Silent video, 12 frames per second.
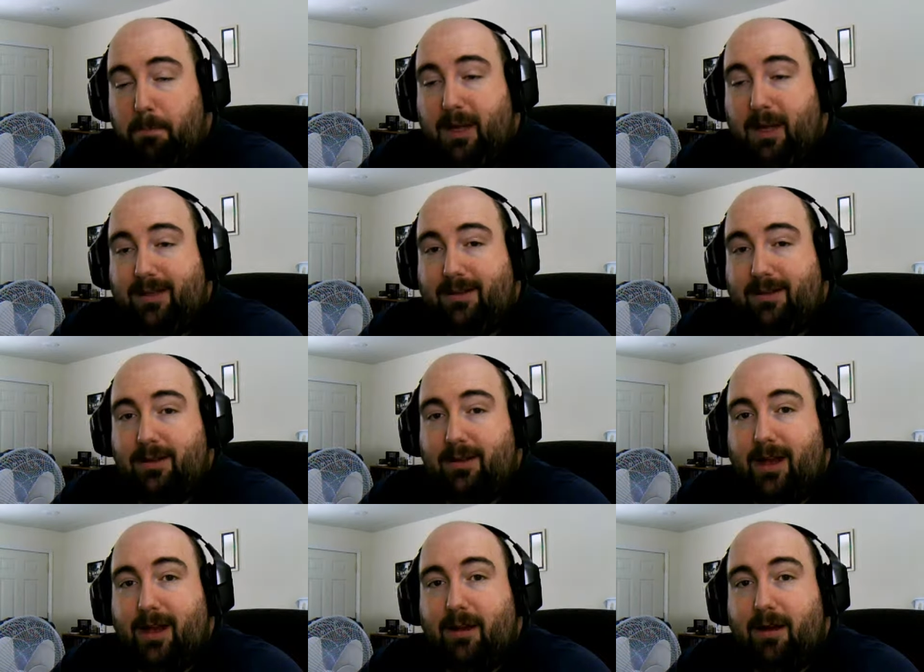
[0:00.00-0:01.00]
But
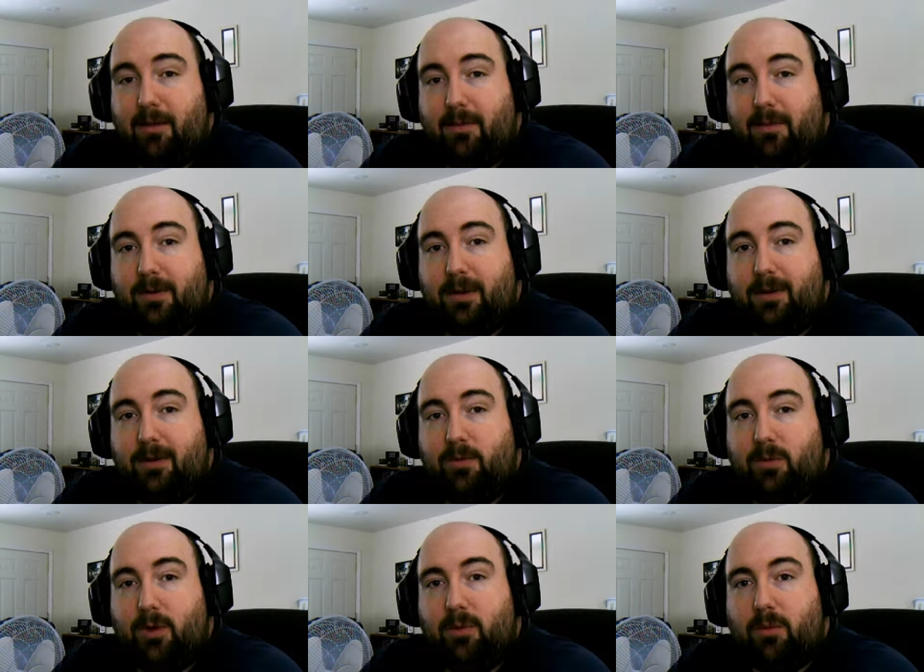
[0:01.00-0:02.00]
um,
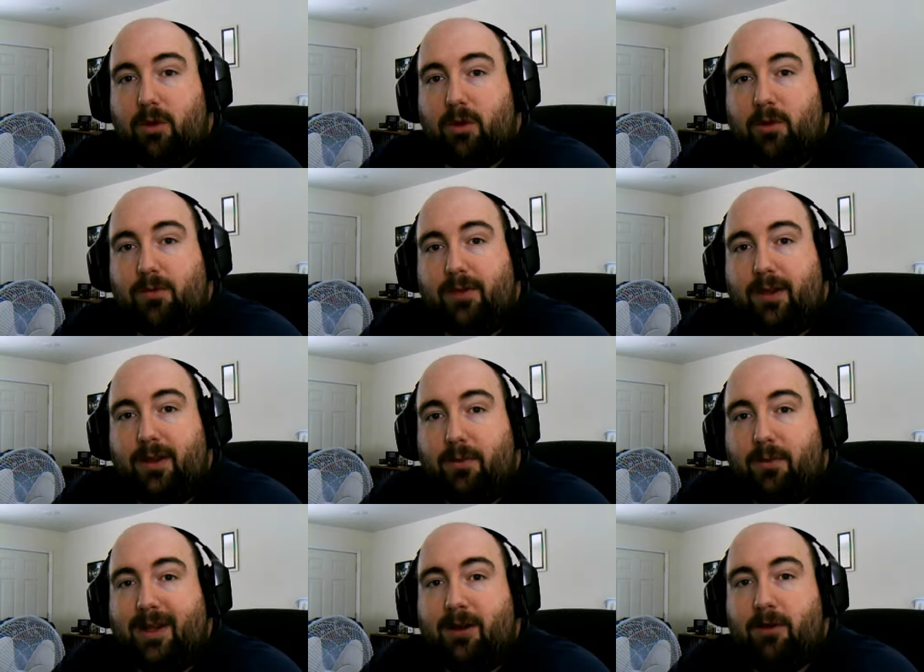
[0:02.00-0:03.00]
we're, we're hopefully it'll
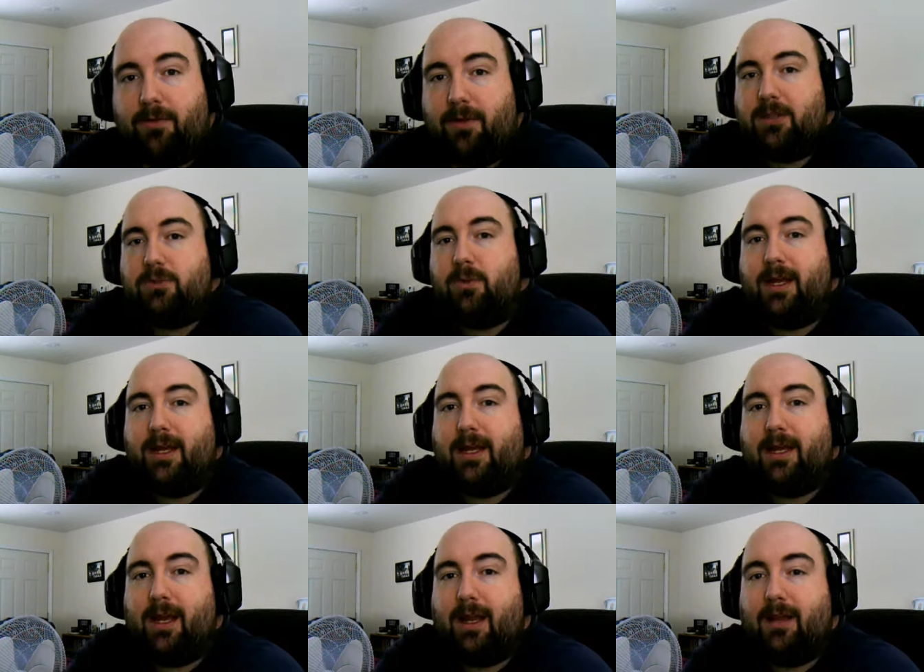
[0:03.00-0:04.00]
be here for next
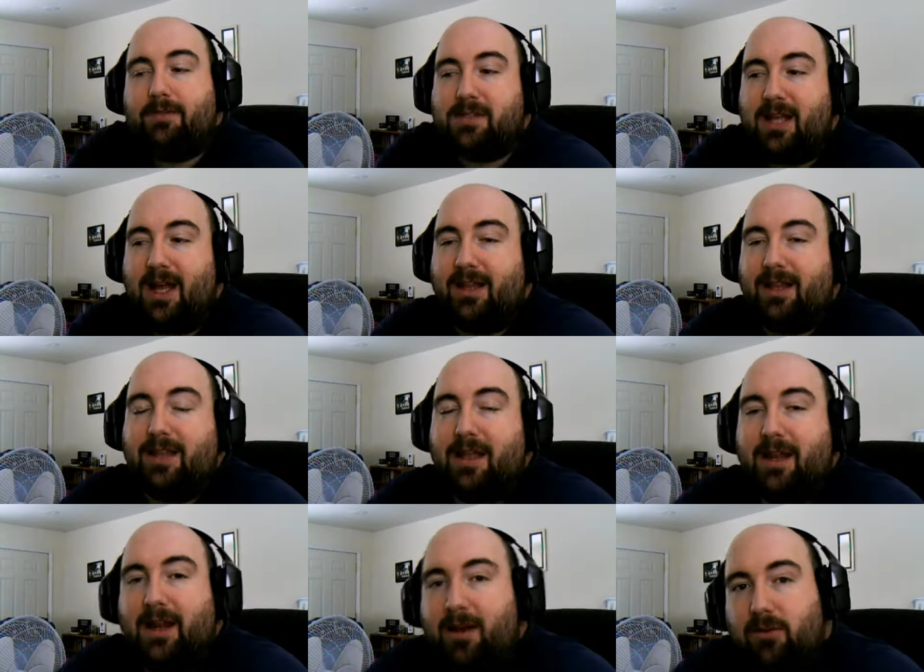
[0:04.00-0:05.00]
week, and if it's not,
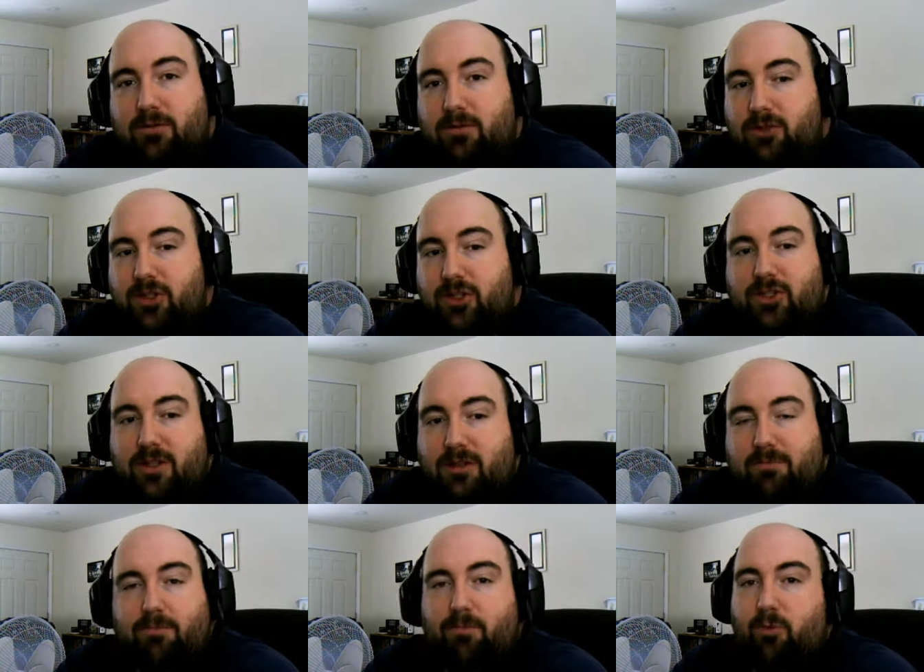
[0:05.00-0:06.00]
then I'll just
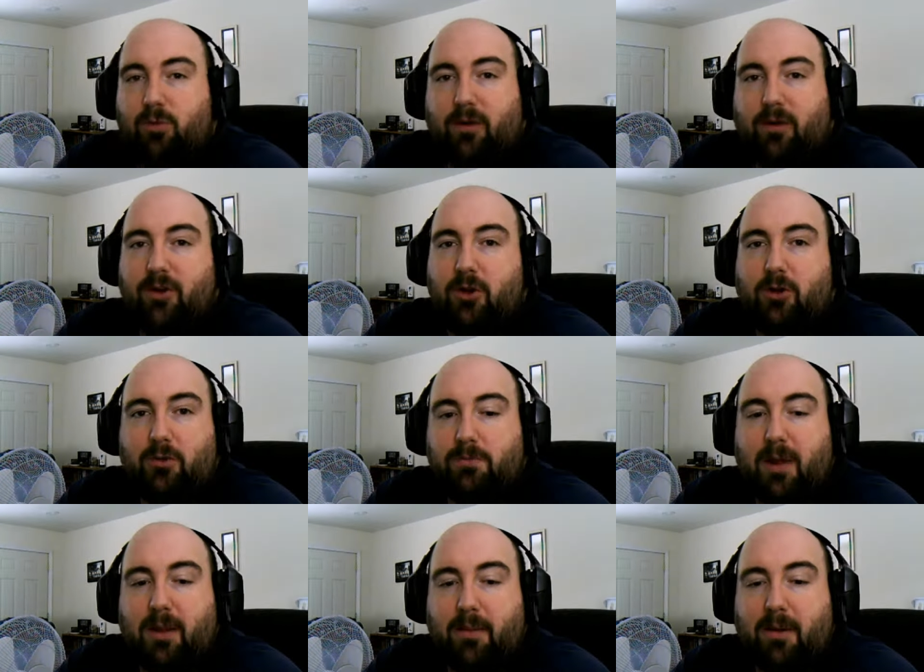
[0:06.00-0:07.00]
review
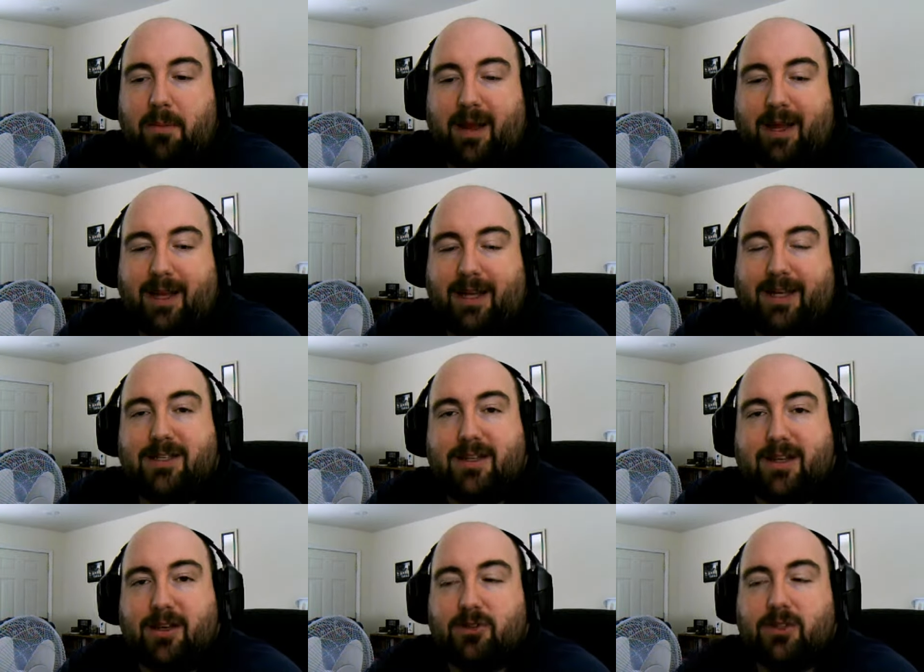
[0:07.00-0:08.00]
maybe my
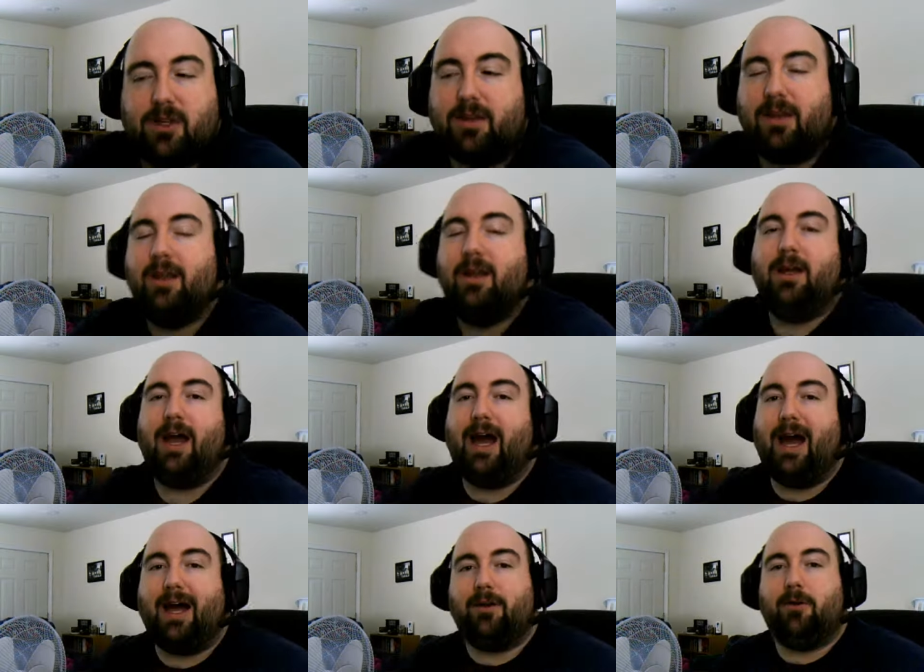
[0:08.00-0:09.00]
EDC or something.
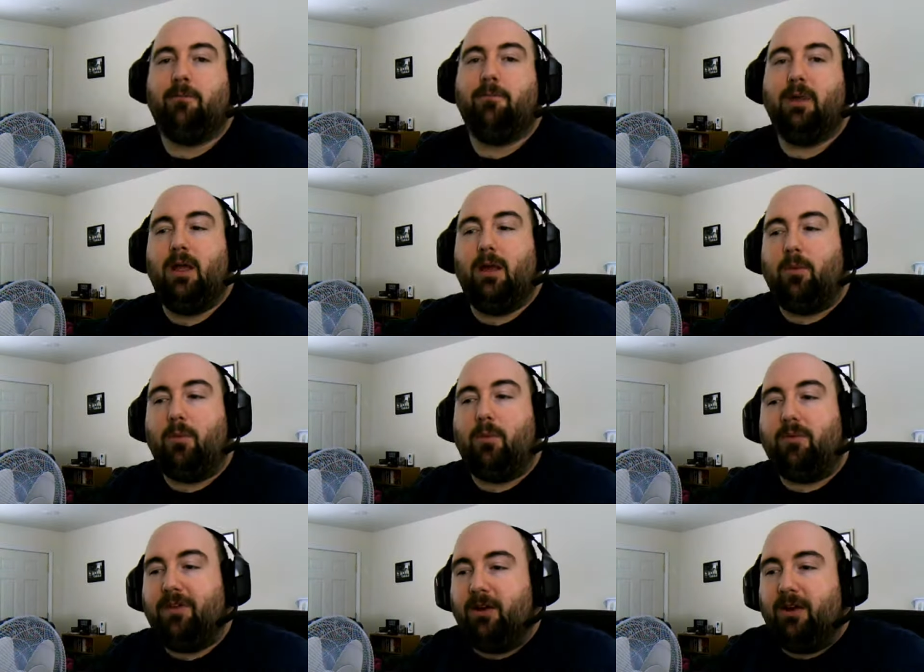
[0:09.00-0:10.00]
I don't know. We'll
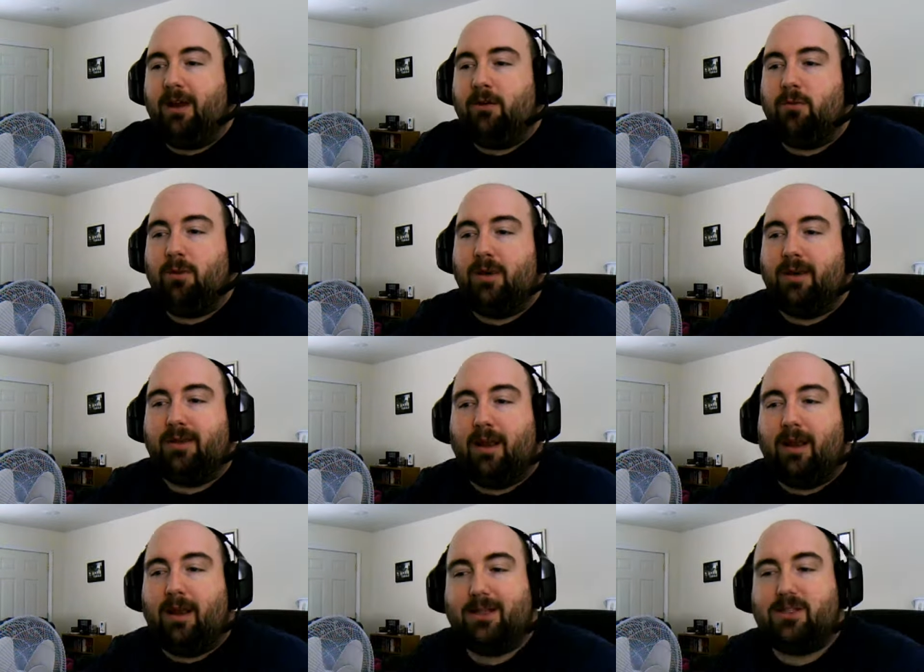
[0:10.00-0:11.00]
figure it out when the
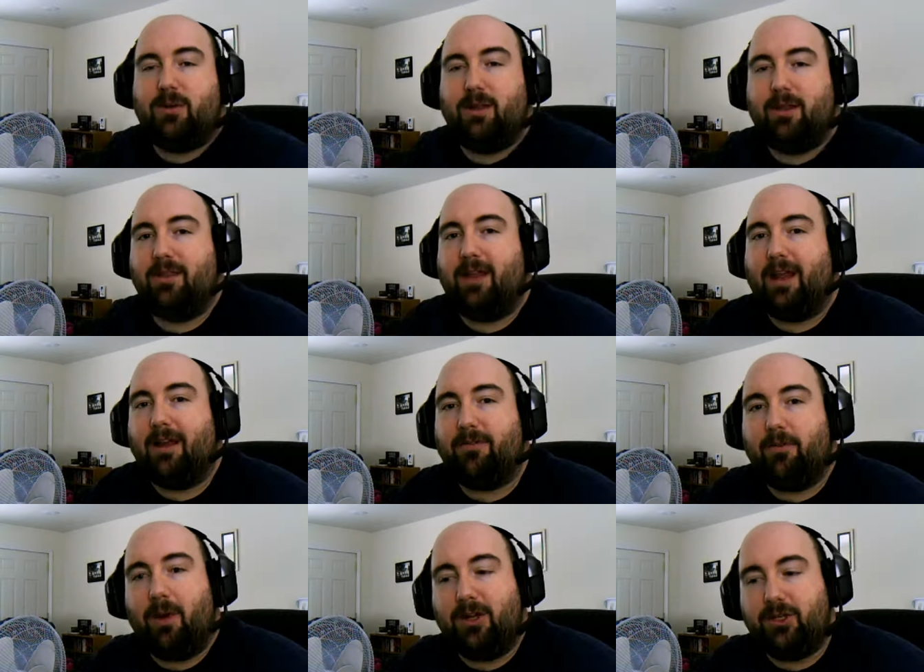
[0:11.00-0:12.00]
time gets to it. Thank you
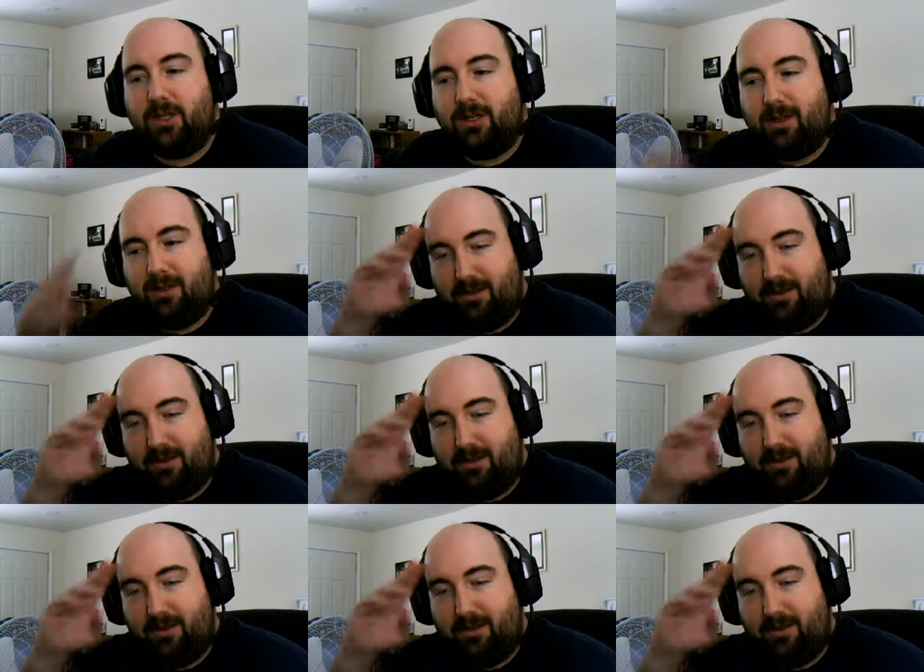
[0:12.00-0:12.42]
for watching.